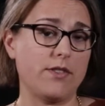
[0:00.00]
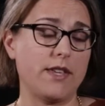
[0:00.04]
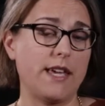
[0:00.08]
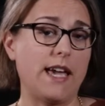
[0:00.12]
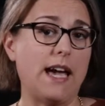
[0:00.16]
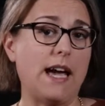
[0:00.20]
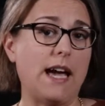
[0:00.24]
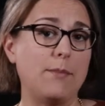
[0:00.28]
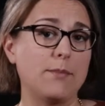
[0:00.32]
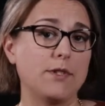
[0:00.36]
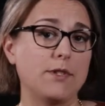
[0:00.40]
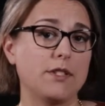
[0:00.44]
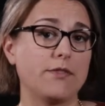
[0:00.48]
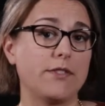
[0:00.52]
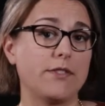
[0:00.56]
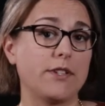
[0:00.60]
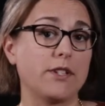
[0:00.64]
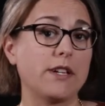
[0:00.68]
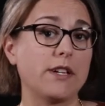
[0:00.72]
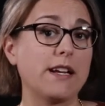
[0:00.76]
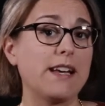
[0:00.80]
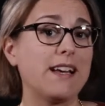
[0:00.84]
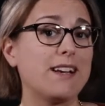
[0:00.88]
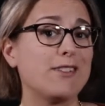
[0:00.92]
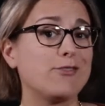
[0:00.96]
of the
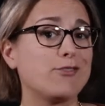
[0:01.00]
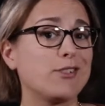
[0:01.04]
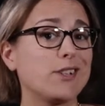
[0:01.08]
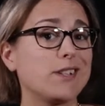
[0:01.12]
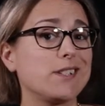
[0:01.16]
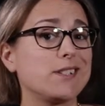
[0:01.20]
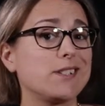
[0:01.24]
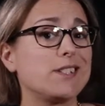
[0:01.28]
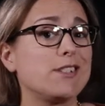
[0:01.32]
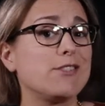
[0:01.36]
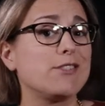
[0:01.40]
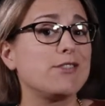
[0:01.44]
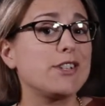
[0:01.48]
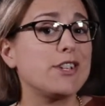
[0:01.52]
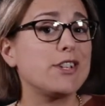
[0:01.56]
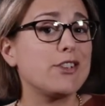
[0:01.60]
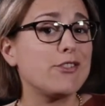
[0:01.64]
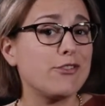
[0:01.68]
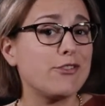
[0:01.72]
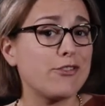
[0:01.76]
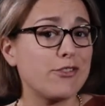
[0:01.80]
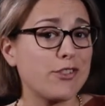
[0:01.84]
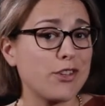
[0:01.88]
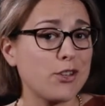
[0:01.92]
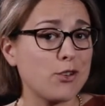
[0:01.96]
atmosphere have relatively
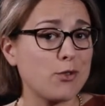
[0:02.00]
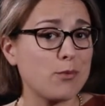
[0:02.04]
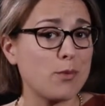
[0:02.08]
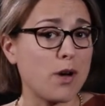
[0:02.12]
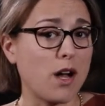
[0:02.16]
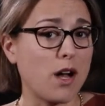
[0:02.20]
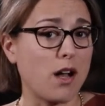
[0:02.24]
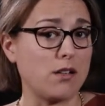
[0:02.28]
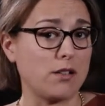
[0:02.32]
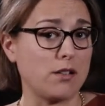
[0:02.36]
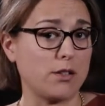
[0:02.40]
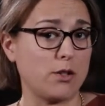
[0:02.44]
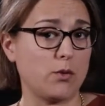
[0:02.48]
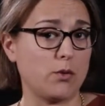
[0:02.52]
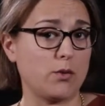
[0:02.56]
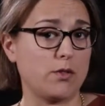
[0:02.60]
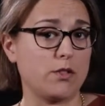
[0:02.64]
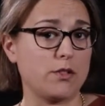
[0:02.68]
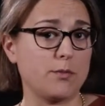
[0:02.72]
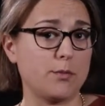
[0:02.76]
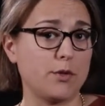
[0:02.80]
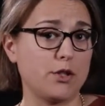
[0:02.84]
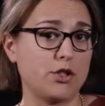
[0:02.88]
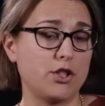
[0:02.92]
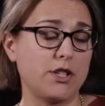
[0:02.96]
few
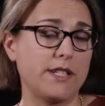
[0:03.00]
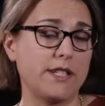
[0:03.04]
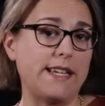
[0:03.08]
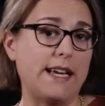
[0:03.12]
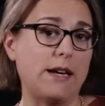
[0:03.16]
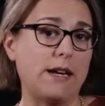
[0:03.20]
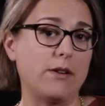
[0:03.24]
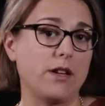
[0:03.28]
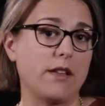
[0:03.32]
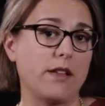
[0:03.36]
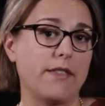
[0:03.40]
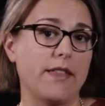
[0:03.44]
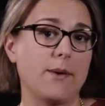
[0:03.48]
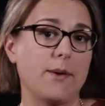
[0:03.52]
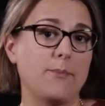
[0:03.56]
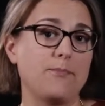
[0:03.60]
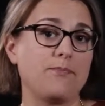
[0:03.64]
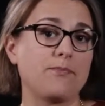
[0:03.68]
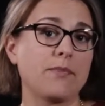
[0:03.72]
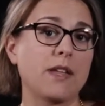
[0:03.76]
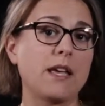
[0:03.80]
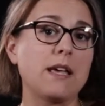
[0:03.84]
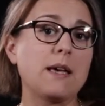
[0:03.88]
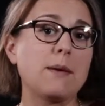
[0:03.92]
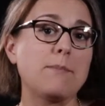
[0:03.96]
molecules pushing down on
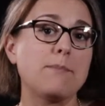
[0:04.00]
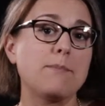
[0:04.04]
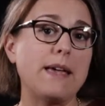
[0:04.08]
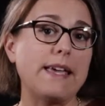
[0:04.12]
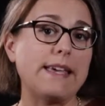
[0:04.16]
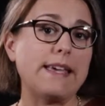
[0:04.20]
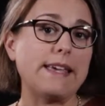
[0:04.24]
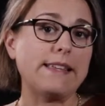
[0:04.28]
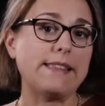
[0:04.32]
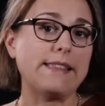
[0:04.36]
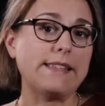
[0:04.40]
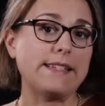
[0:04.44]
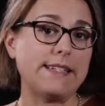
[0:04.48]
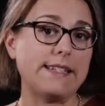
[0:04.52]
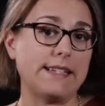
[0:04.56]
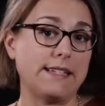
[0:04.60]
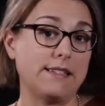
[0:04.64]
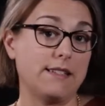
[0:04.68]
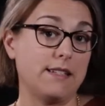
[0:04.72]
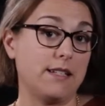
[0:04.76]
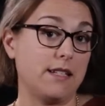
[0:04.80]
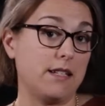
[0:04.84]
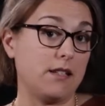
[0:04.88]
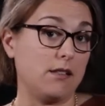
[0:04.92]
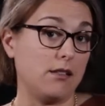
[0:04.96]
them, making the
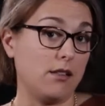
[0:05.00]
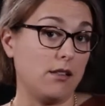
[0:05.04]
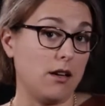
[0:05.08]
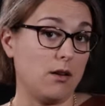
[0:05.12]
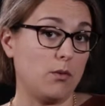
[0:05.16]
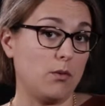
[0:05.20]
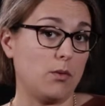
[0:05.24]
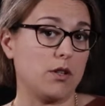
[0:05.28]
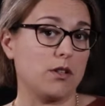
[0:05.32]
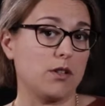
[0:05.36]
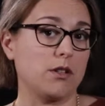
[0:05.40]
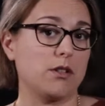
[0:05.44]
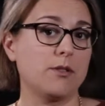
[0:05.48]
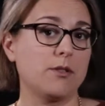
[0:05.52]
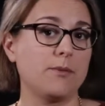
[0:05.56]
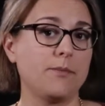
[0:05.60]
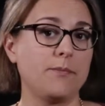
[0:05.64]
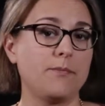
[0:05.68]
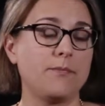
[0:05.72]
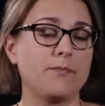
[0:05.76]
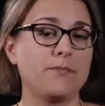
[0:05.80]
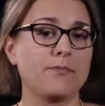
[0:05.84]
density lower.